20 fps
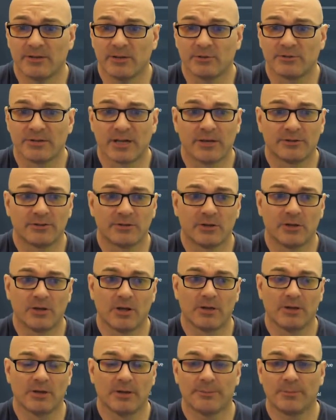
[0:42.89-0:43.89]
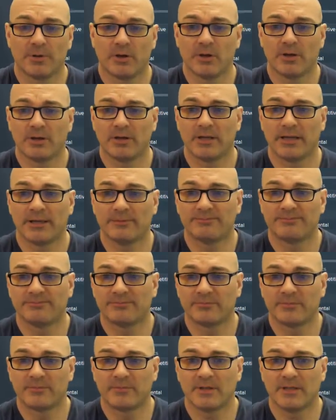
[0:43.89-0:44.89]
He was out on loan at Burnley.
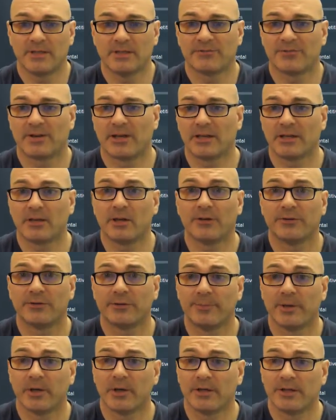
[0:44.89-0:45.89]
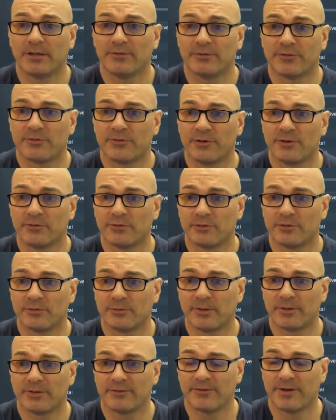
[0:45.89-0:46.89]
He's finally gone to Burnley for
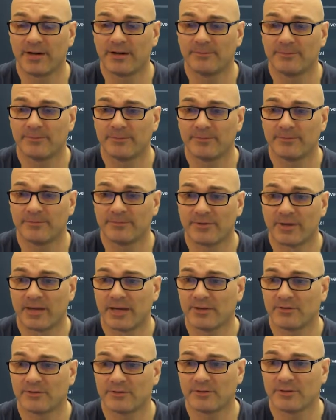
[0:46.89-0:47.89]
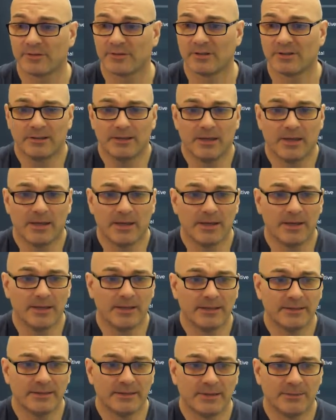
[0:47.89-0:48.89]
325,000. Uh,
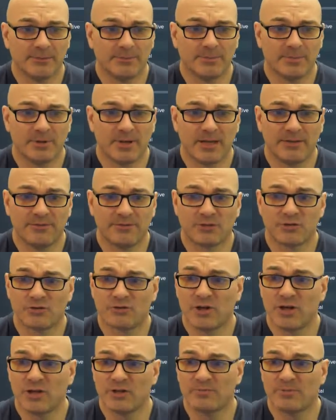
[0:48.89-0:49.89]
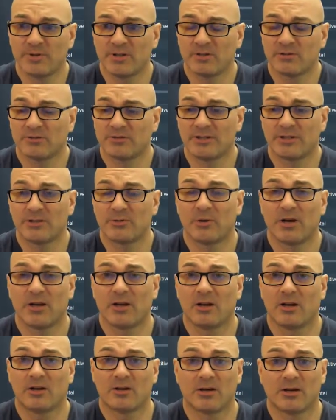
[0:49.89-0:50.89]
he did play for Shrewsbury, conceded quite a
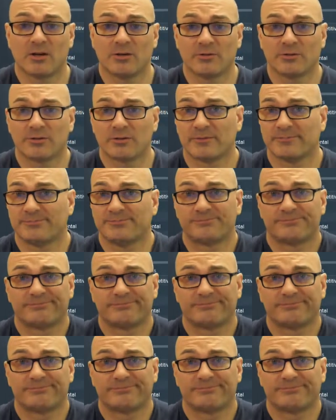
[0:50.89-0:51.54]
lot of goals.